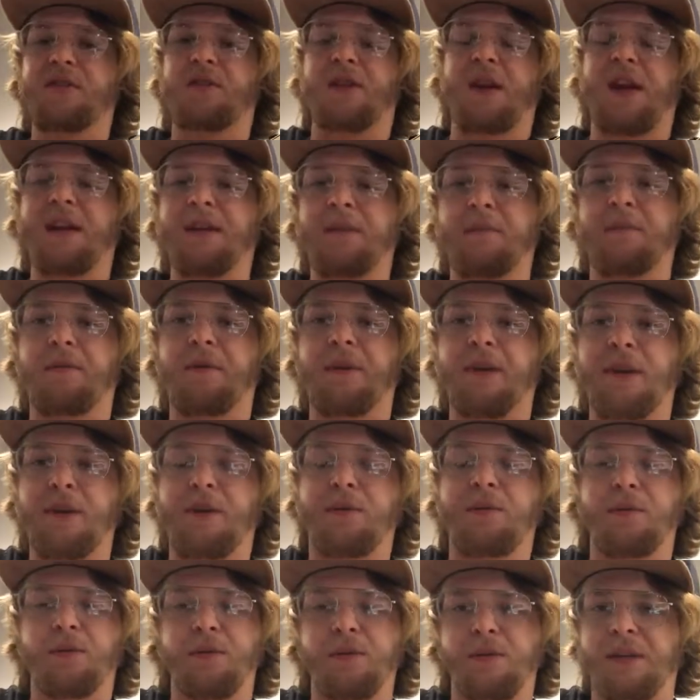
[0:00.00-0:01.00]
try to play
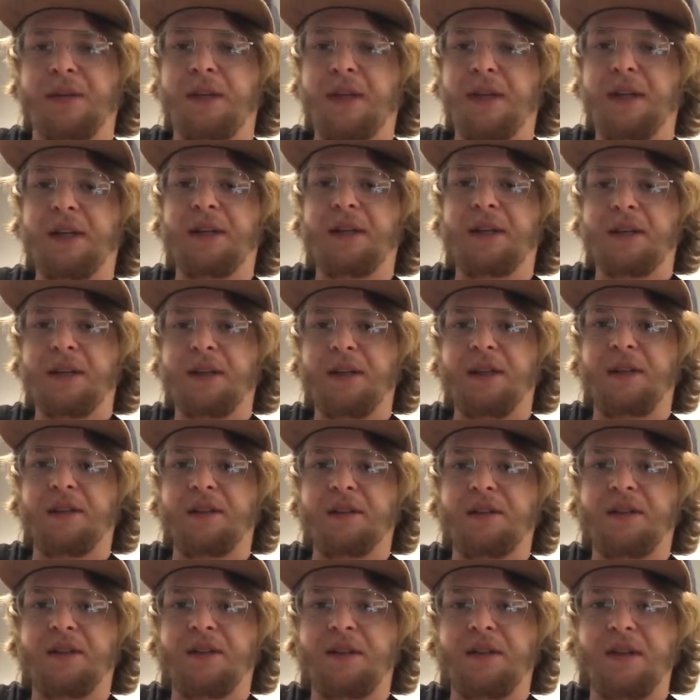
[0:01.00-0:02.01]
through Take It
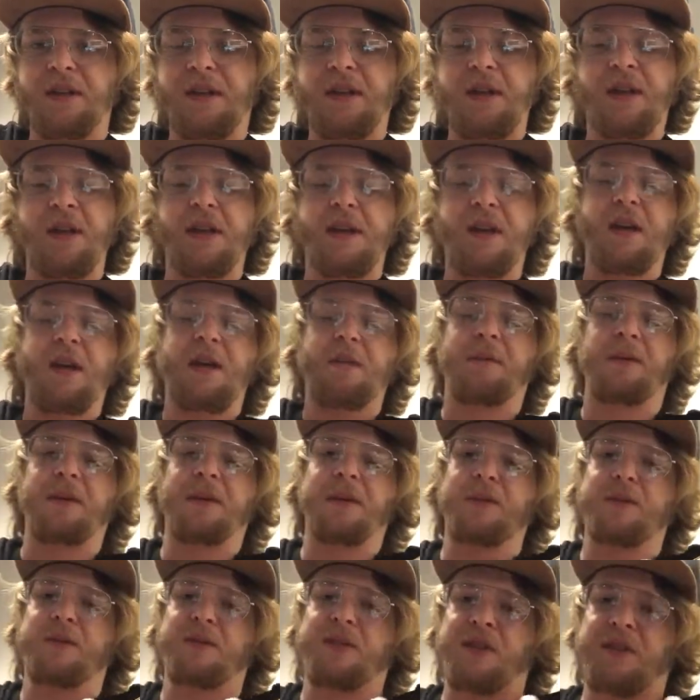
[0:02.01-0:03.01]
Easy, but
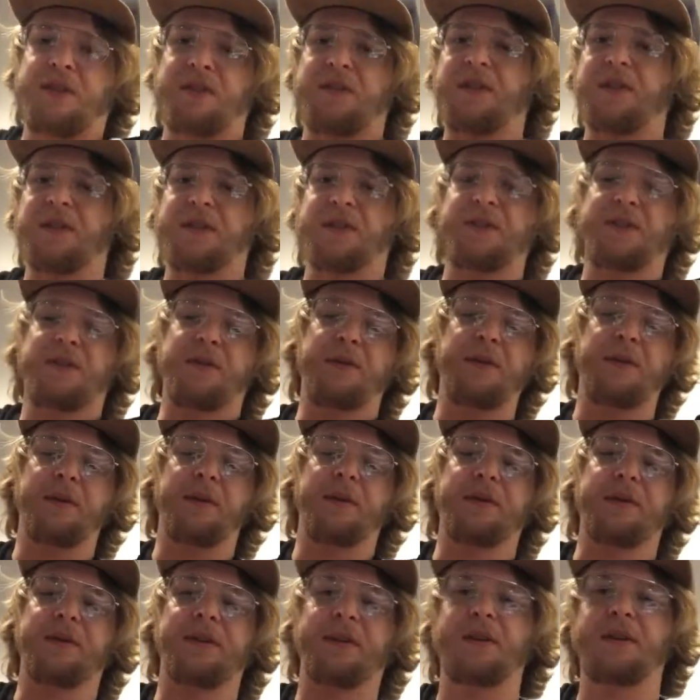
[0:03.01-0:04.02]
using these
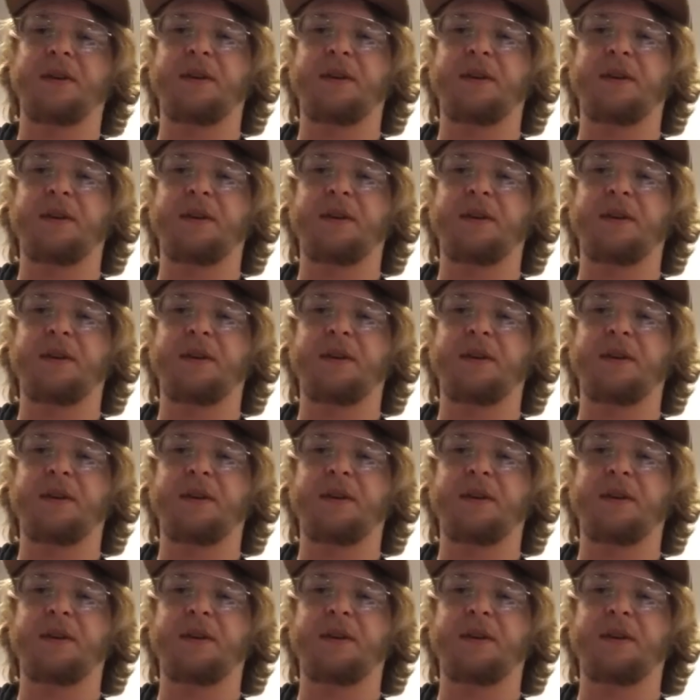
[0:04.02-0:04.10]
chords,